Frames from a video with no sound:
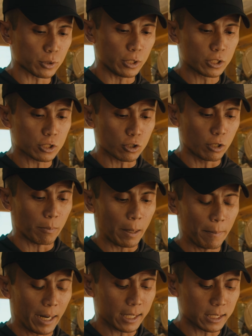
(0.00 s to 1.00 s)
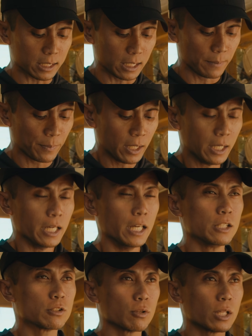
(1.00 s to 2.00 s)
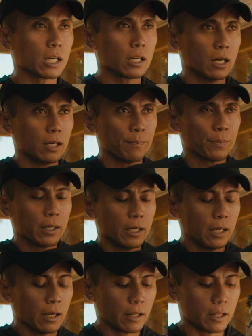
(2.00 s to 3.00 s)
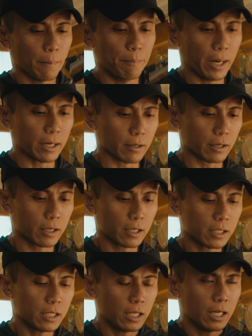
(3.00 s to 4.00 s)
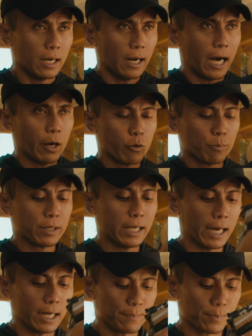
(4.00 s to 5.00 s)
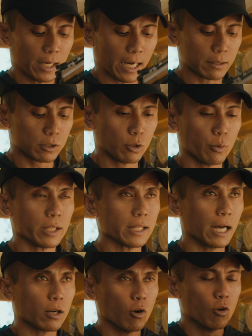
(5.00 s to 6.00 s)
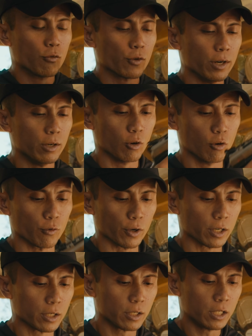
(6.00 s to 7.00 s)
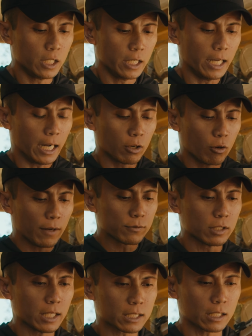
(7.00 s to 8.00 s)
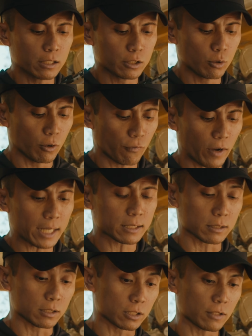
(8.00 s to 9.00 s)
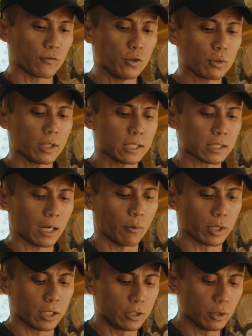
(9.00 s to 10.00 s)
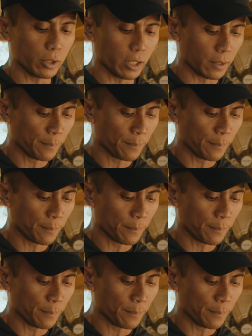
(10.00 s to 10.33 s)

to insert my magazine into the gun, the better I will get at doing that over and over. And I don't have to necessarily do it fast because there's a few things that I want to do here.